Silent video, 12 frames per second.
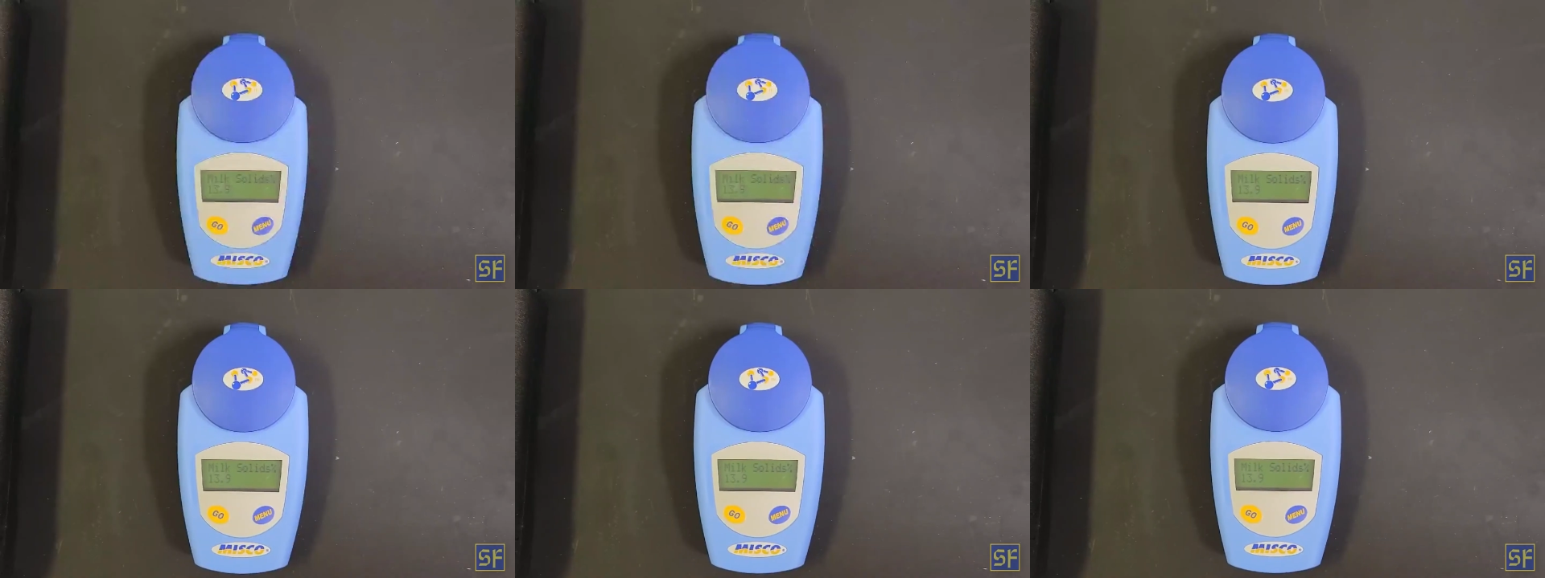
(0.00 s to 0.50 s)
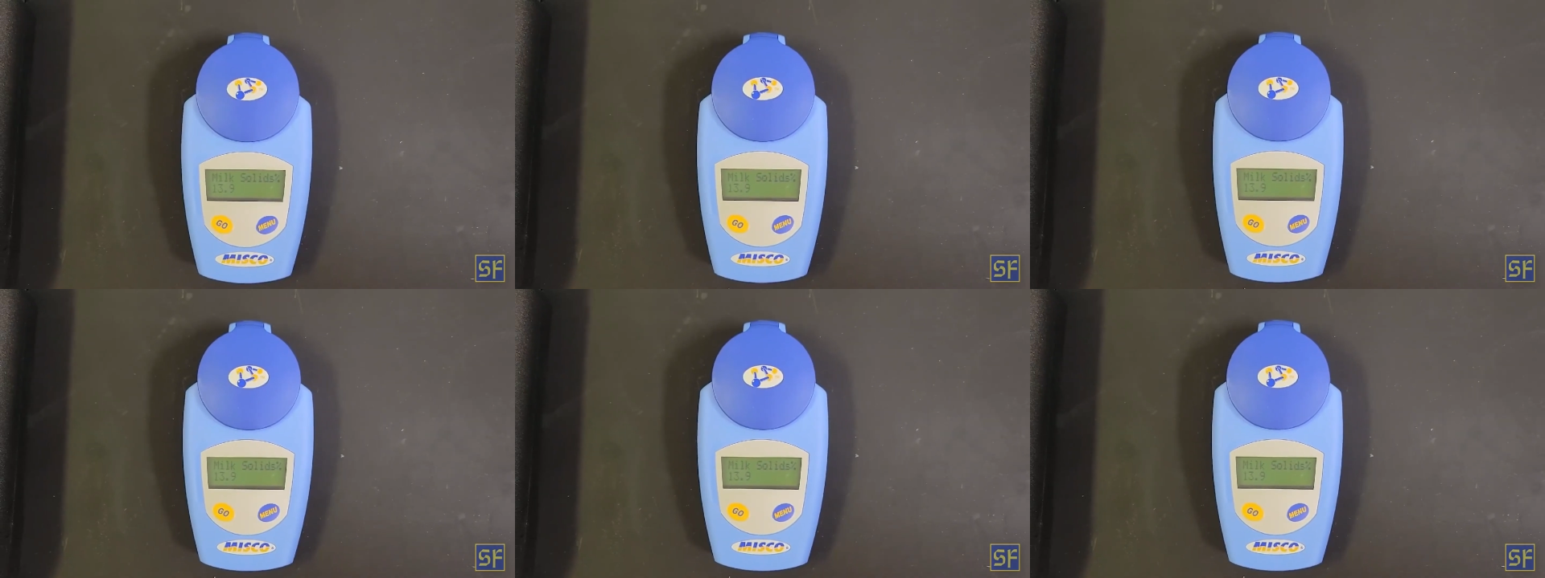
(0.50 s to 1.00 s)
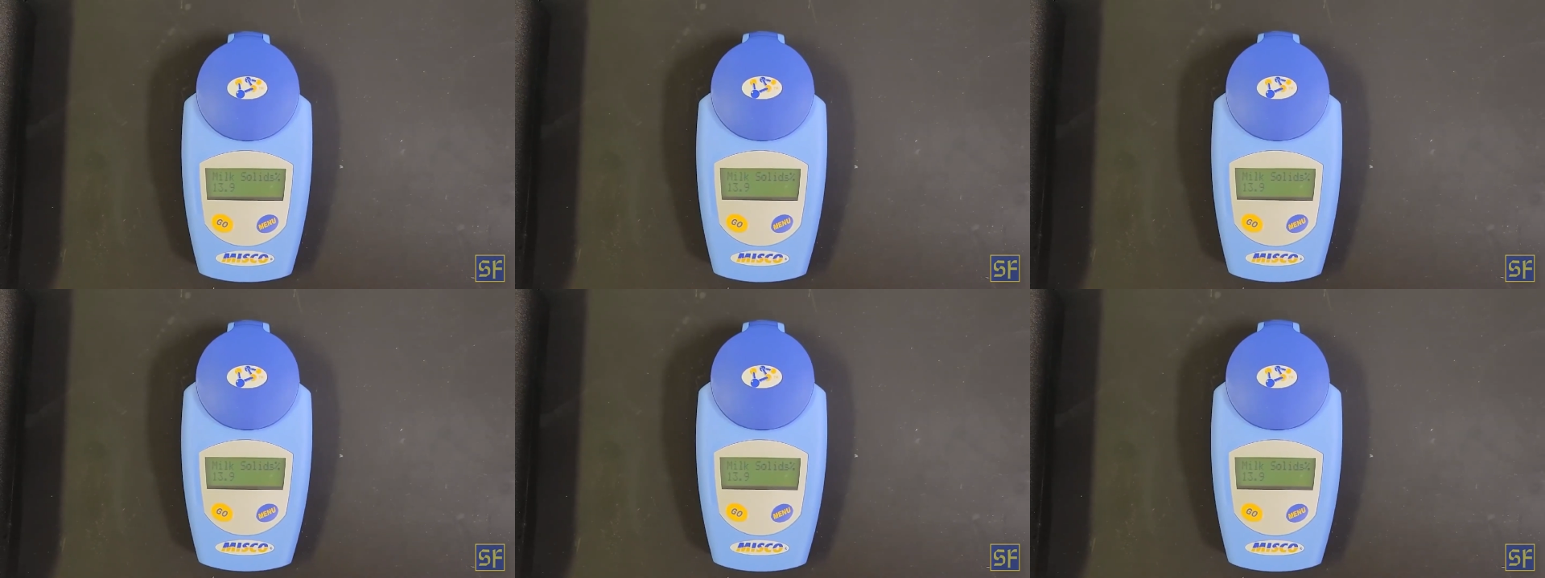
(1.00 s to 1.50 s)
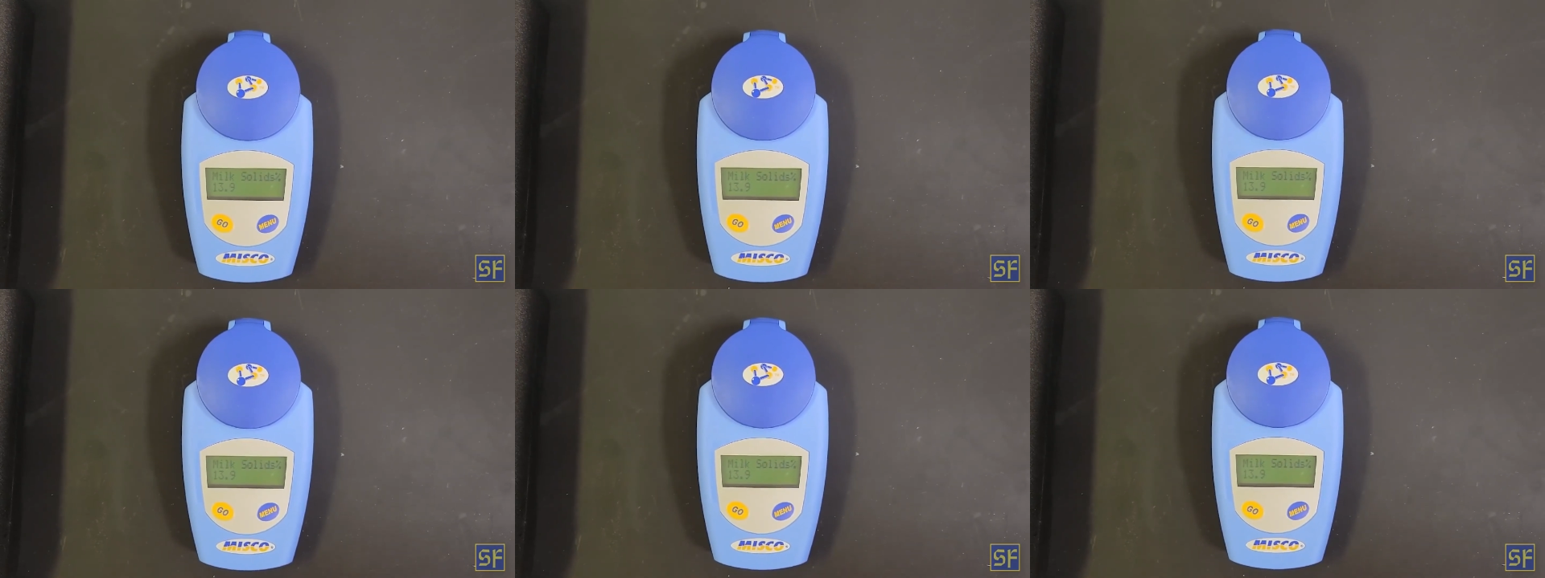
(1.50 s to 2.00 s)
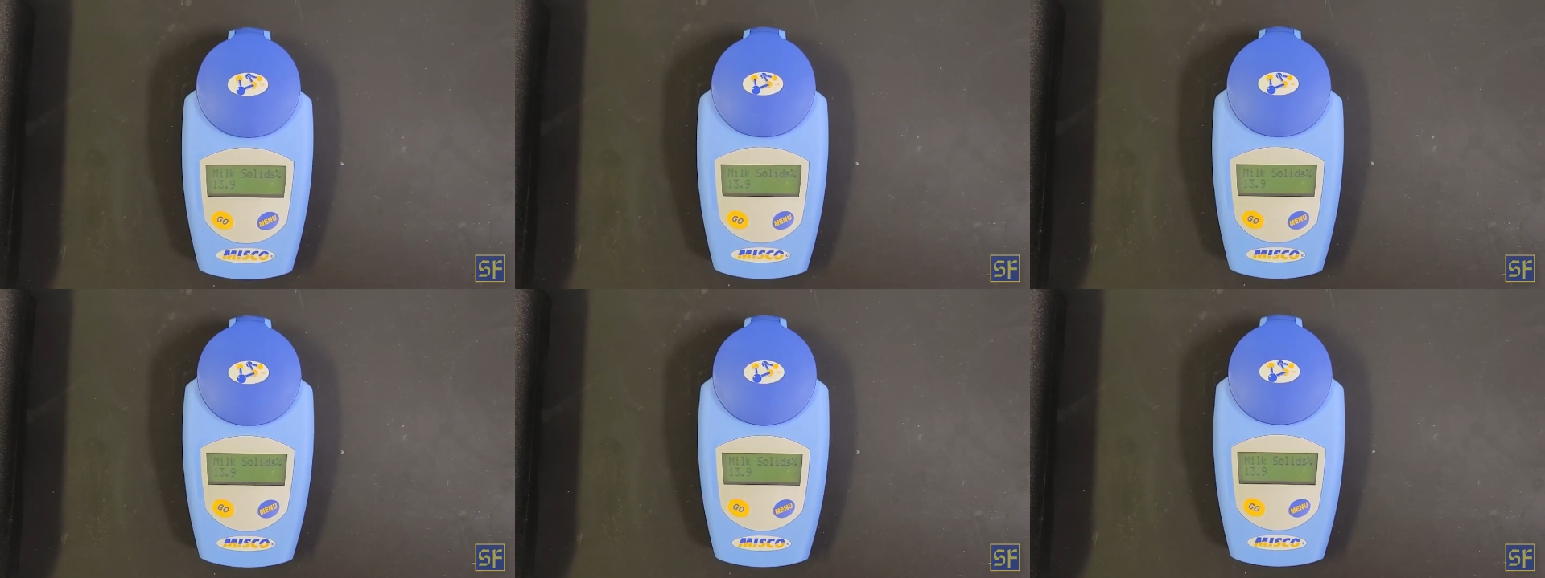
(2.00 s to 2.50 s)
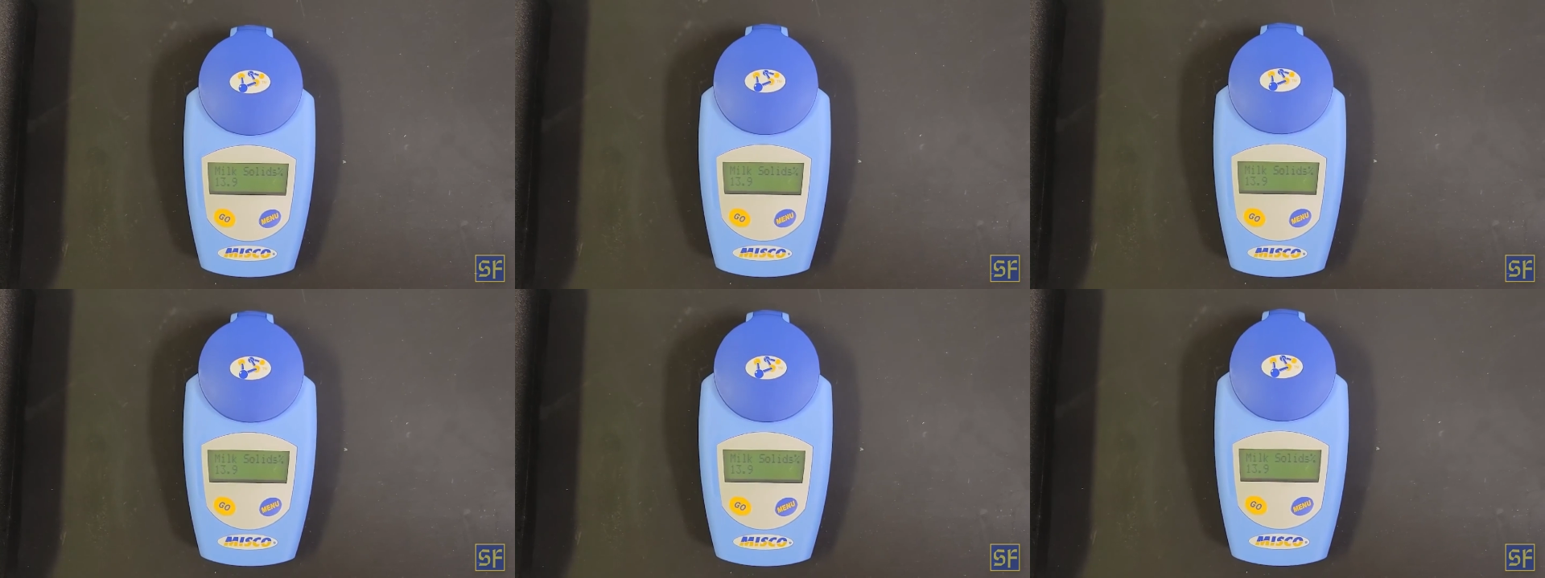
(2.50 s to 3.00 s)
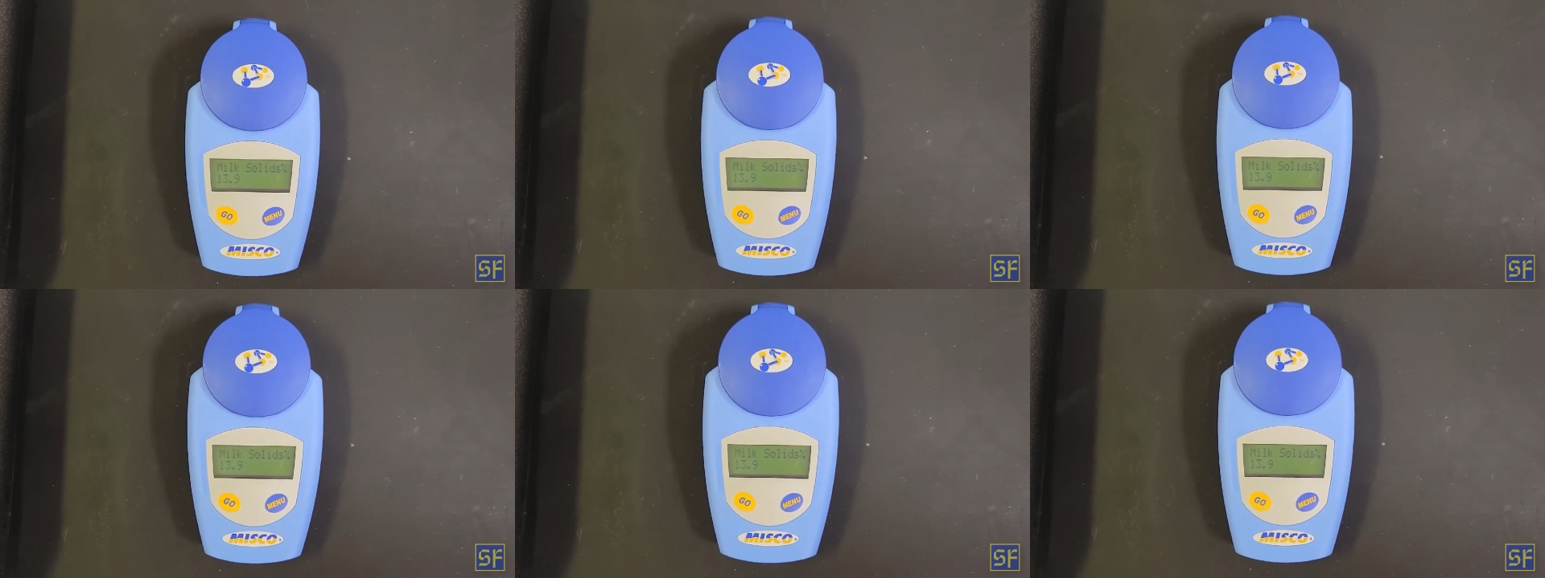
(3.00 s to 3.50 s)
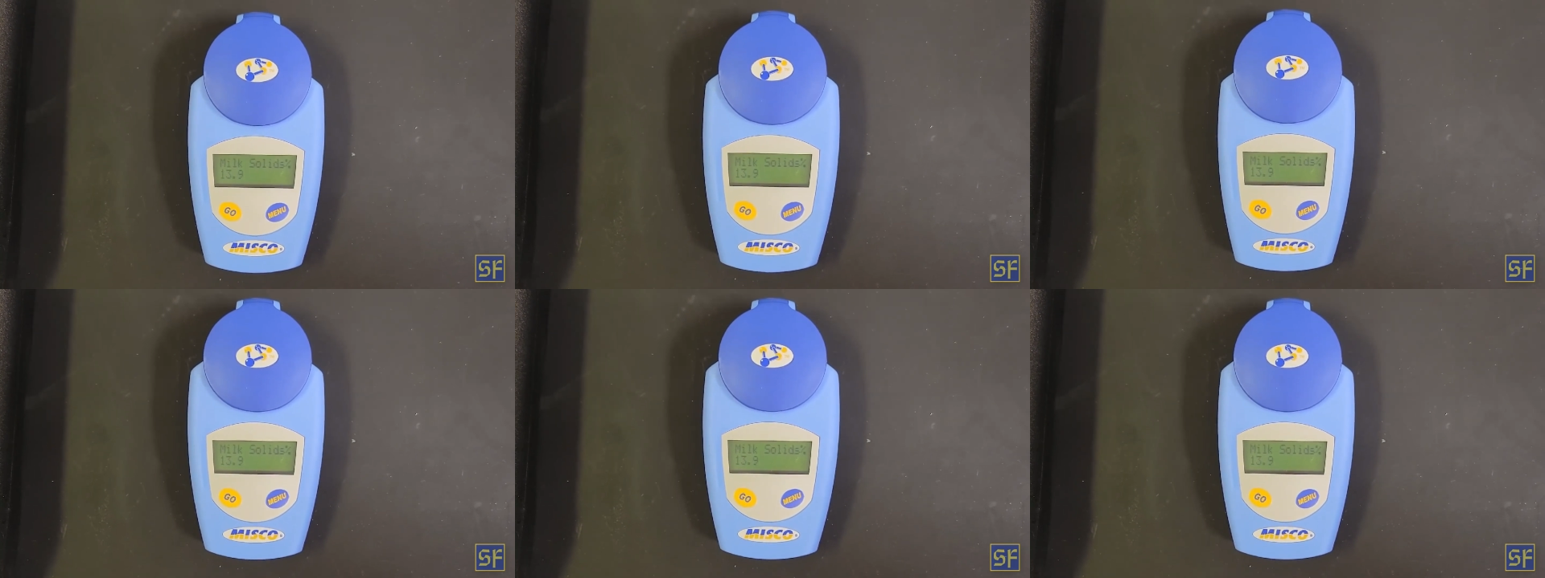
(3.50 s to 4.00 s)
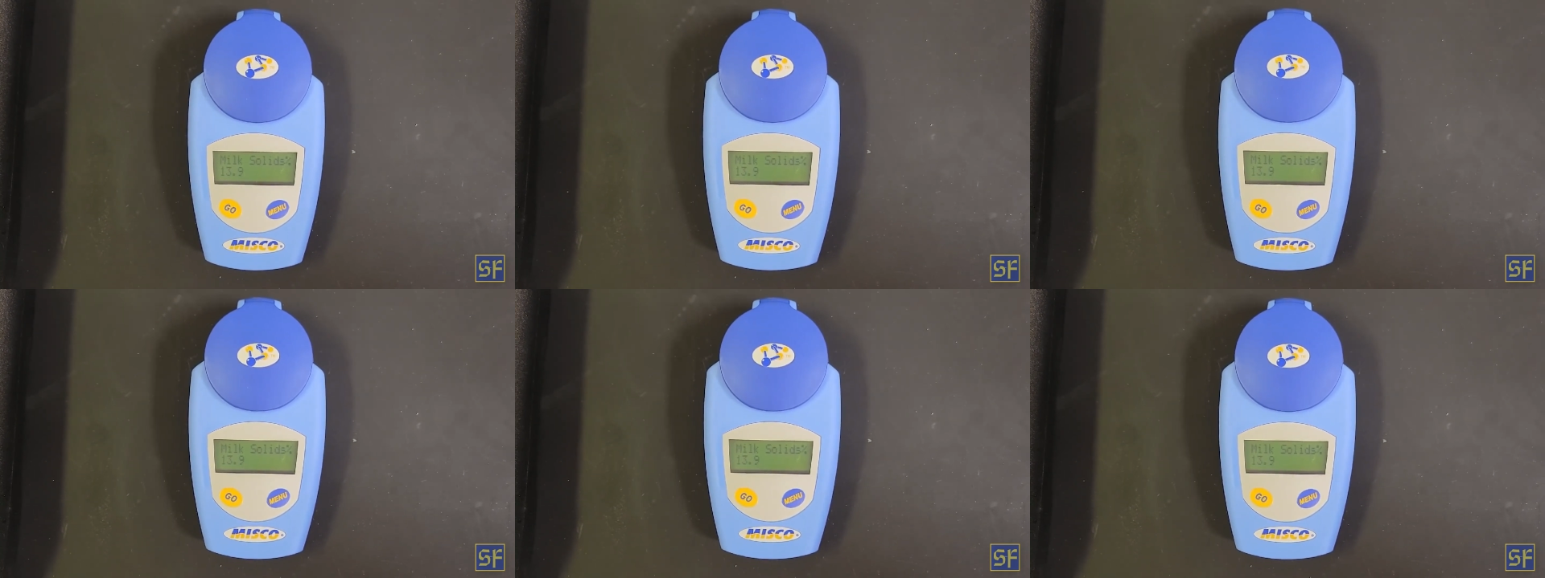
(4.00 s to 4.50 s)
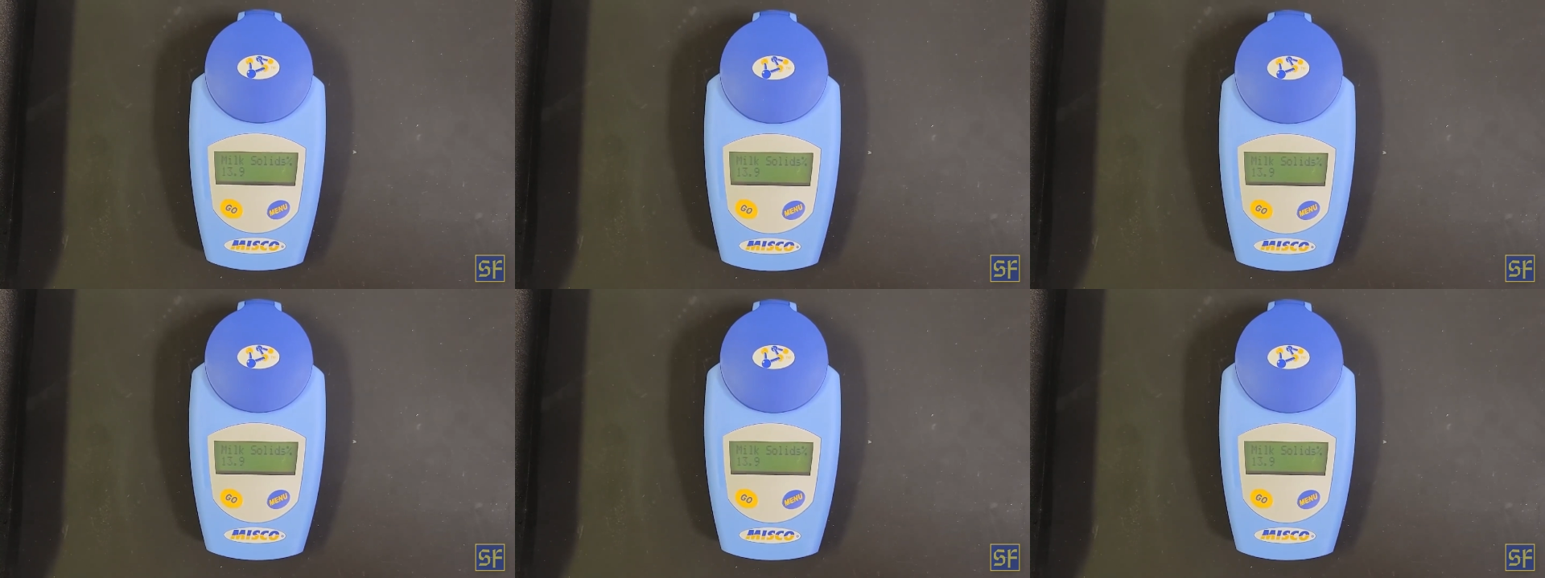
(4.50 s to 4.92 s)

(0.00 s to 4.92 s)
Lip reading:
(no speaker visible)